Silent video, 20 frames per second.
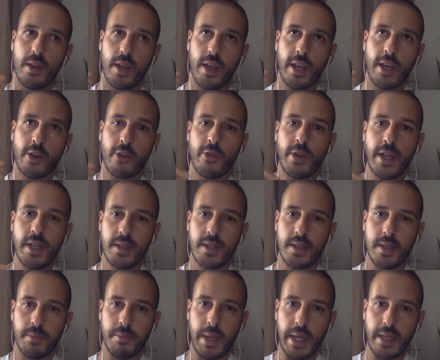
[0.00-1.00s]
increase
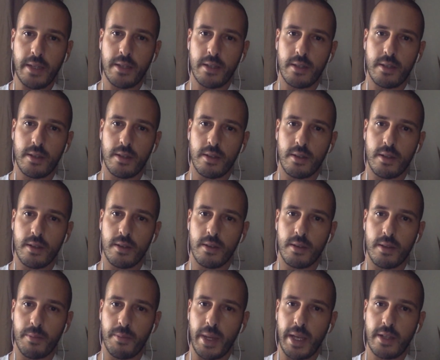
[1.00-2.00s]
the bids
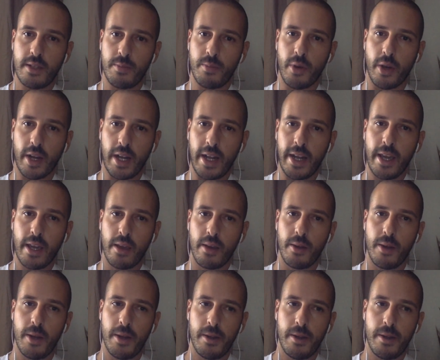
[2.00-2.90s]
per click.